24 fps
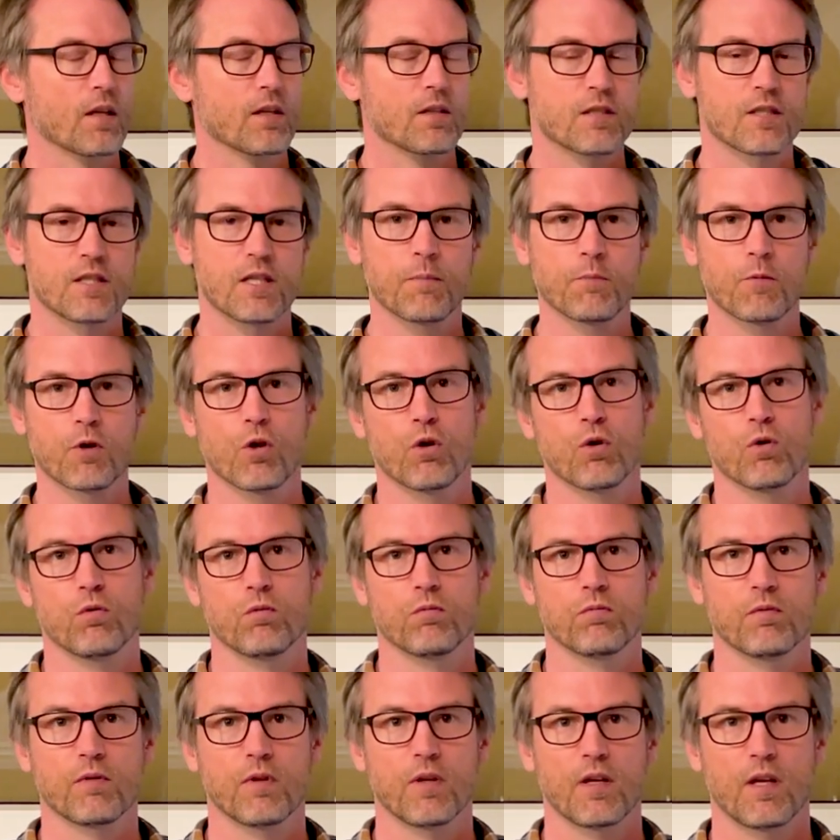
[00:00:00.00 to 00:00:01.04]

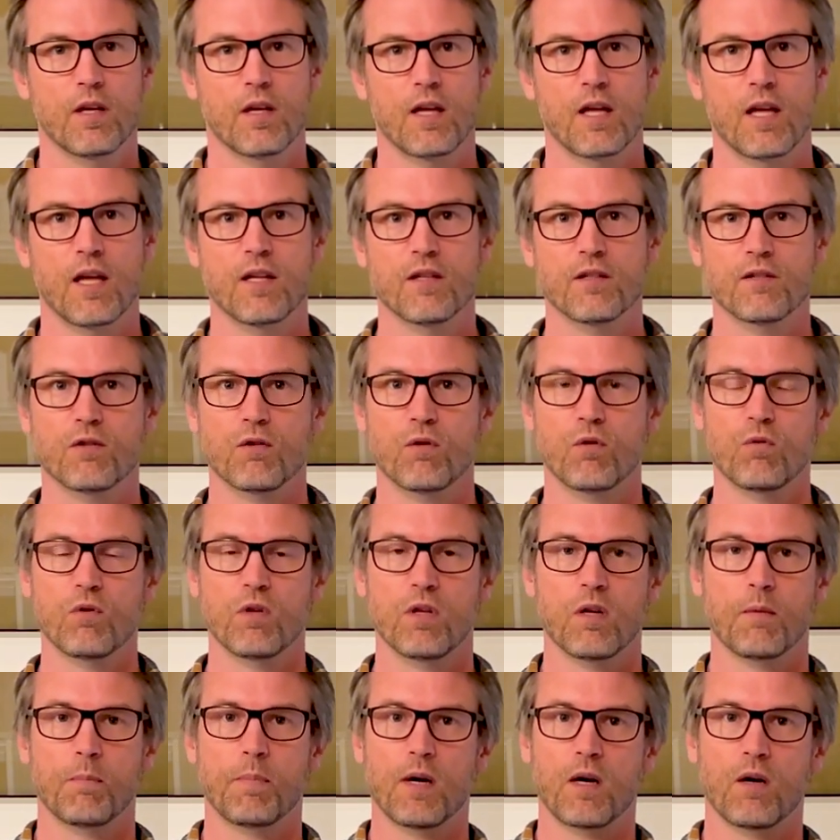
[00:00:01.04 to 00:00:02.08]
Simcoe has
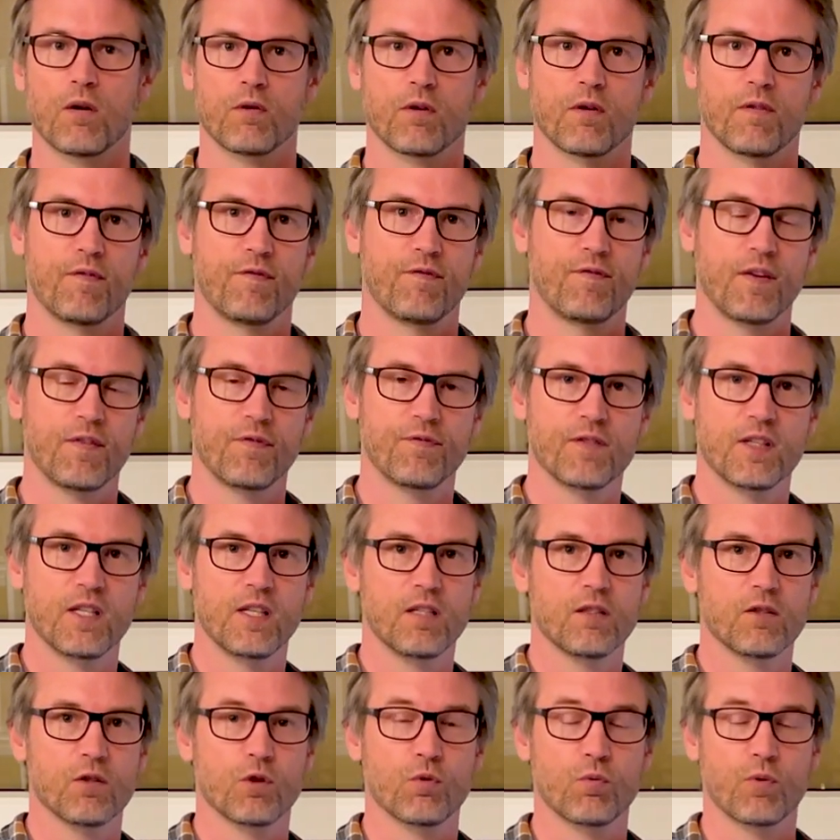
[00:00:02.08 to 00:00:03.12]
only about
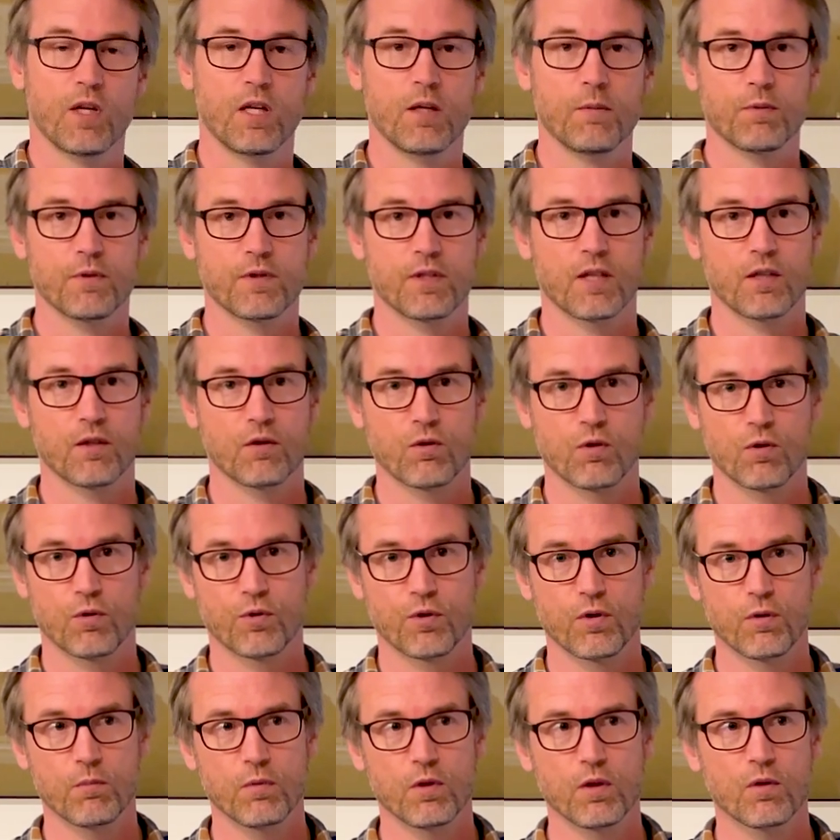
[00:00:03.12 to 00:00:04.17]
15 to 20%
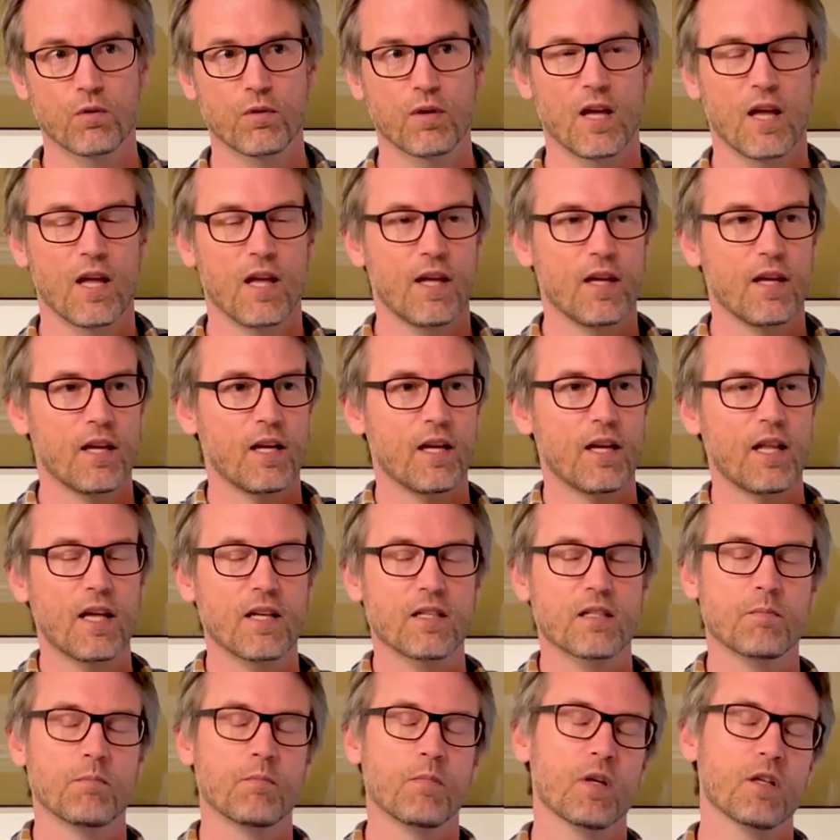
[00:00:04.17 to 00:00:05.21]
co-humulone. It
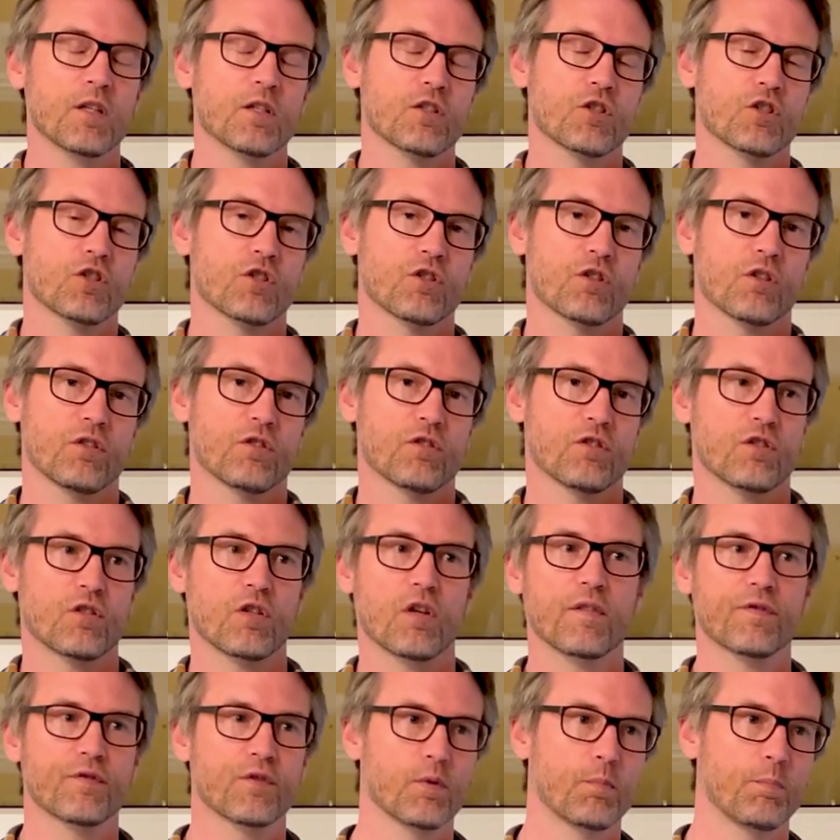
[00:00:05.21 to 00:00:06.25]
has a much
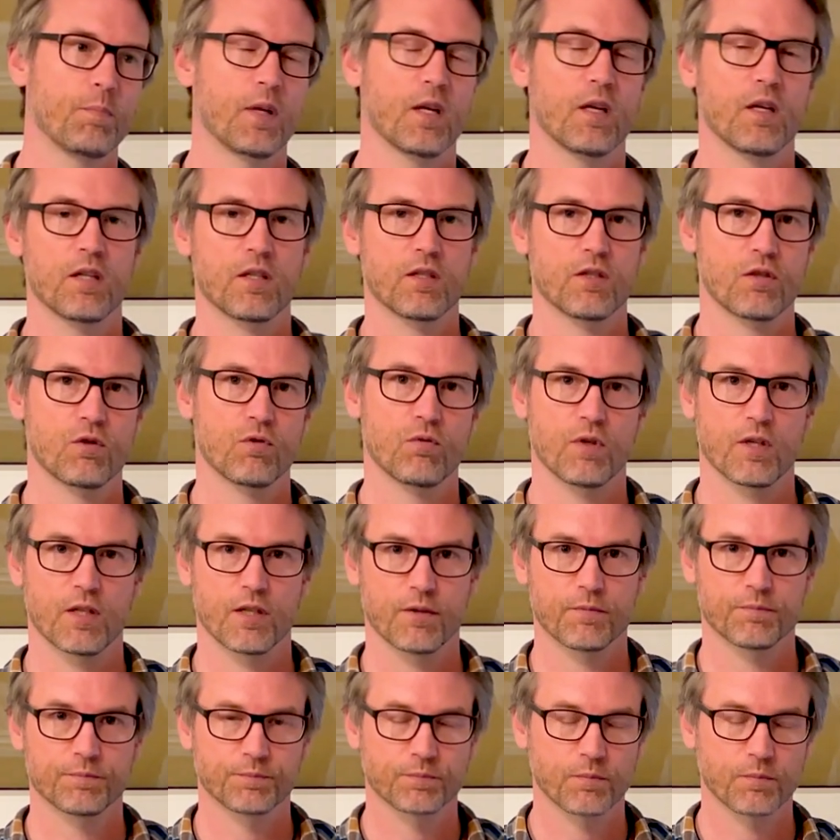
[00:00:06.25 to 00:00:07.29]
softer bitterness to it.